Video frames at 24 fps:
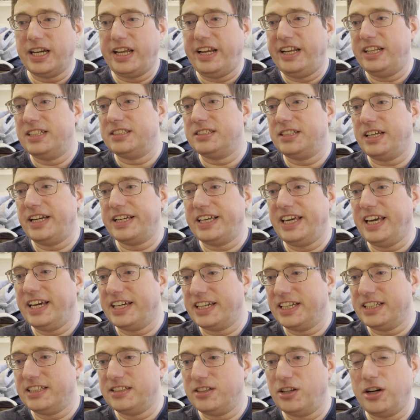and I can't
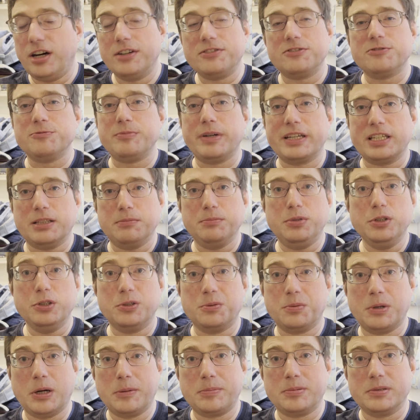get it off of my computer
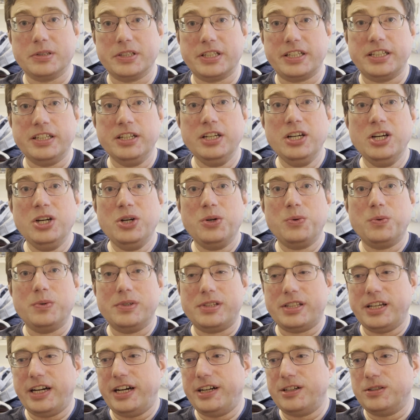properly
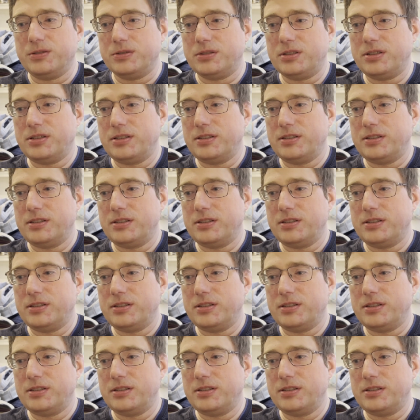without